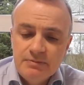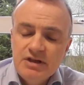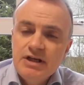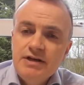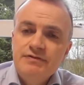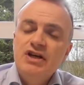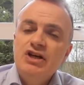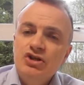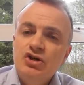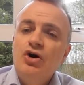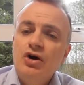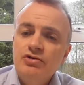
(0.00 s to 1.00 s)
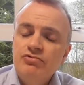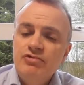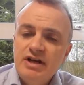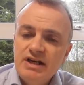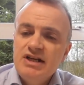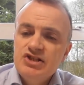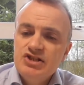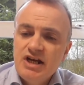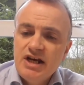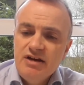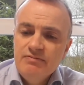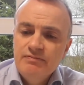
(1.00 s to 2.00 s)
and Eve, did God really
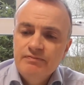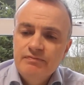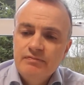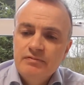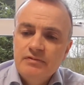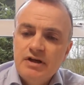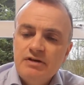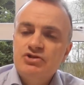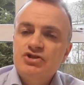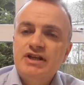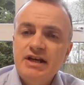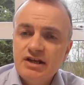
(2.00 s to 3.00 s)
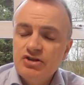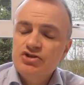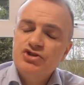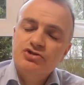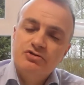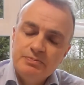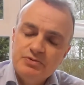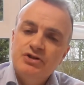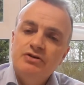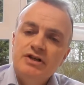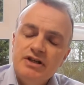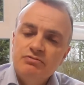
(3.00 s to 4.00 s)
say? He was taking Scripture
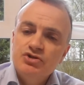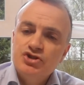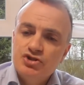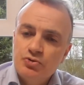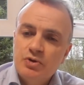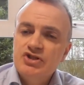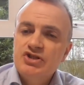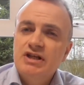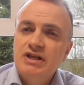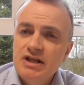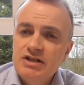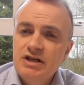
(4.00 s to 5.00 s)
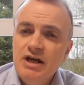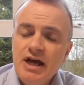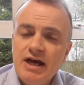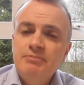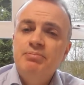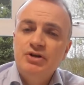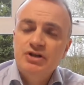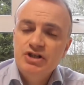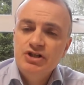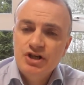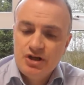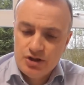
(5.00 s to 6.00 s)
and he was twisting it and putting
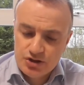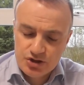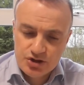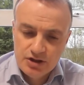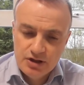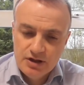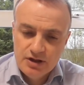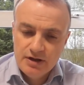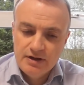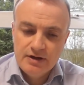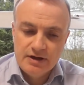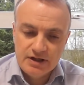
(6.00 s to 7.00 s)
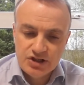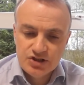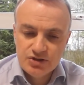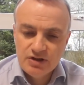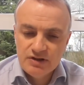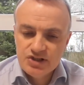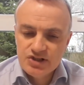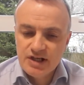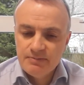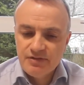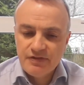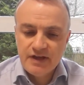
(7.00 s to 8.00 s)
doubts. And he's doing the
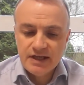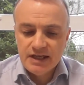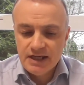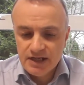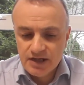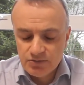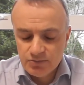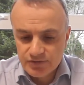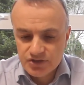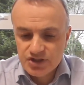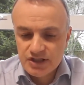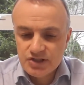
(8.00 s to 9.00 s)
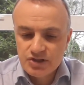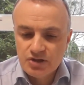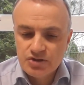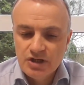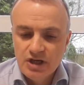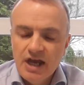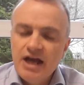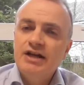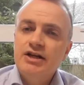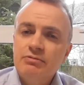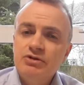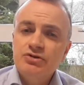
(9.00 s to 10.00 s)
same thing here with Jesus. And
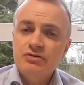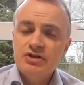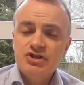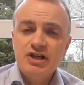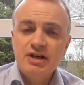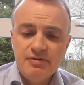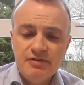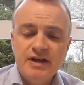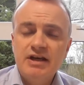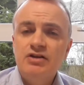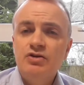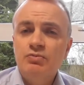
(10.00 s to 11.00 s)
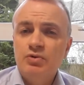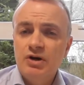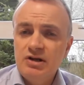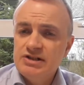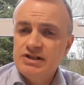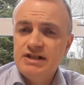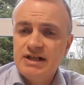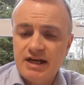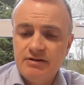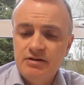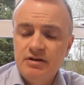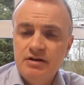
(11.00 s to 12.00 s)
he will do the same thing in the world
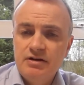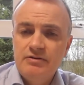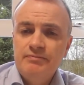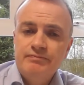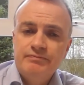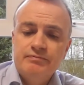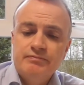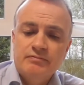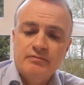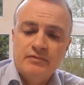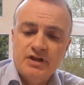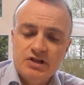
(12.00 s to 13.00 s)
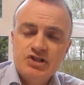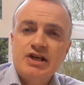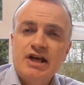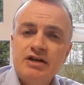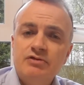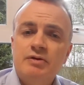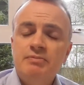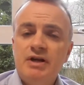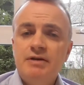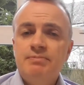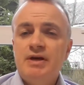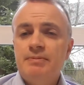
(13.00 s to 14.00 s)
today. And it's sad when
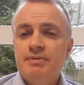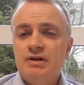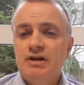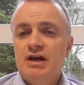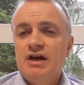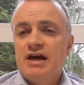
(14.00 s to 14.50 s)
many people